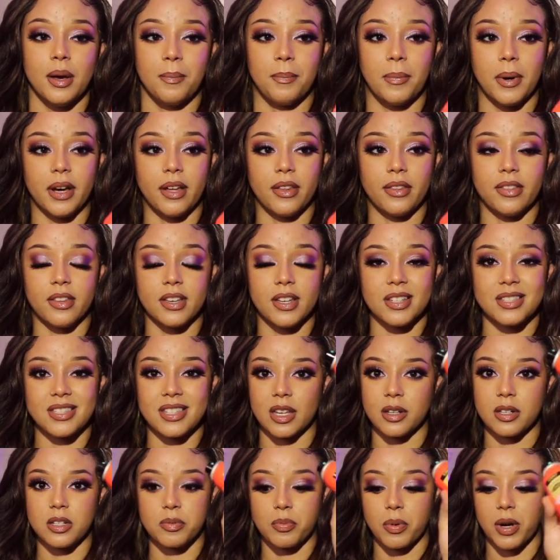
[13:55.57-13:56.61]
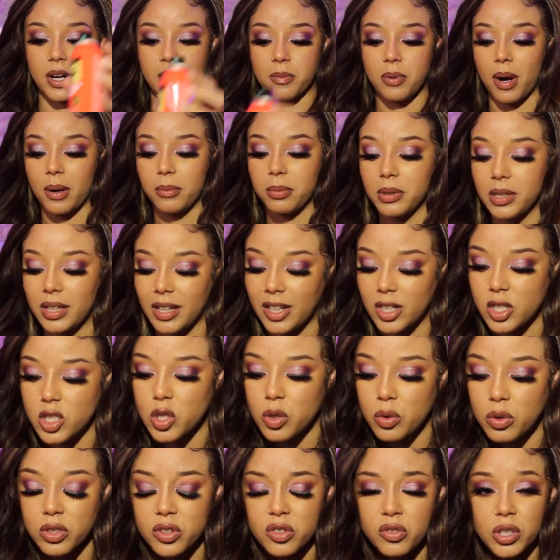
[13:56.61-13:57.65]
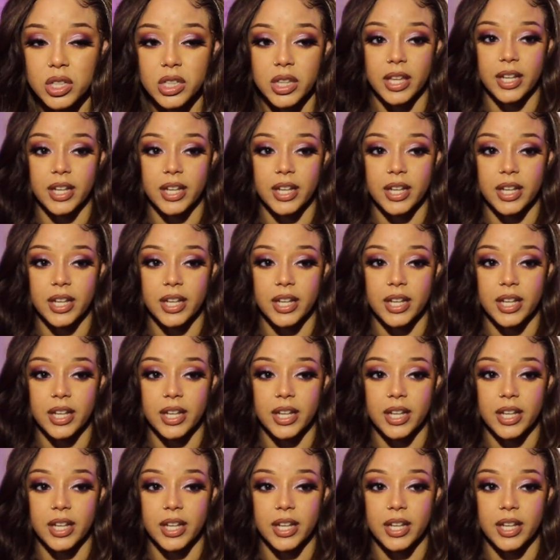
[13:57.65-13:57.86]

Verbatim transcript: but this I sprayed probably like two or three